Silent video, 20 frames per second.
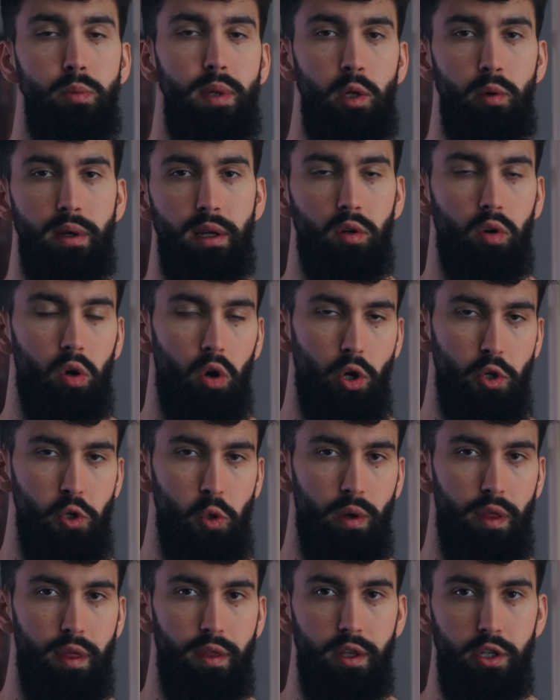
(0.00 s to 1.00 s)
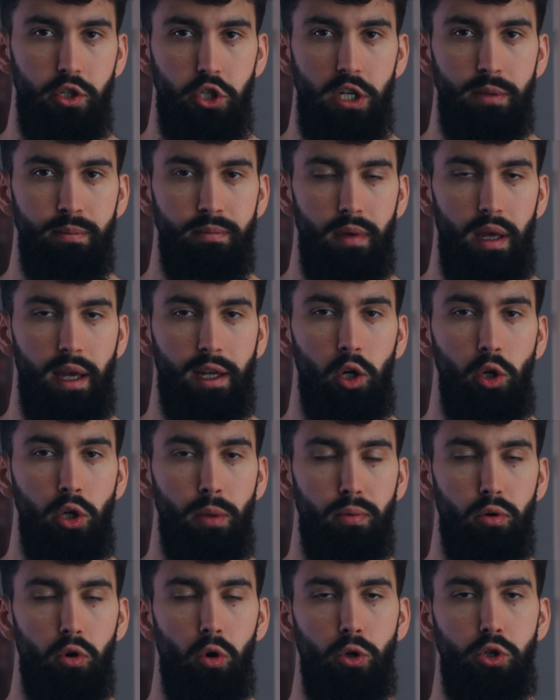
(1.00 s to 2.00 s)
to be doing cardio within the gym, a good
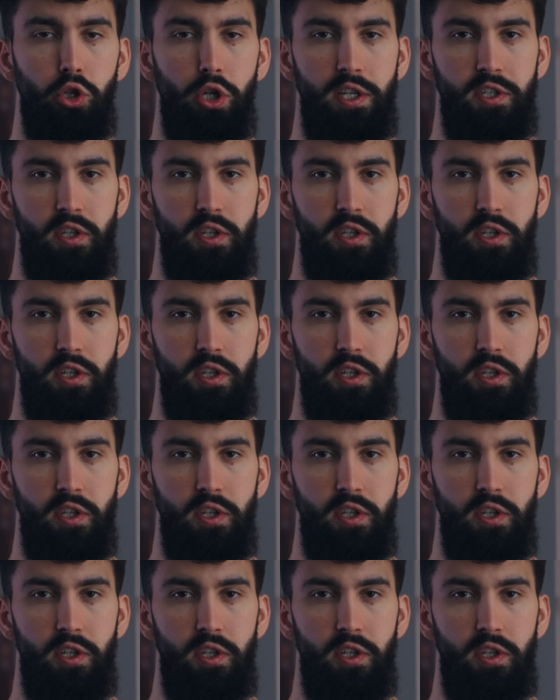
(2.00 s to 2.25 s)
approach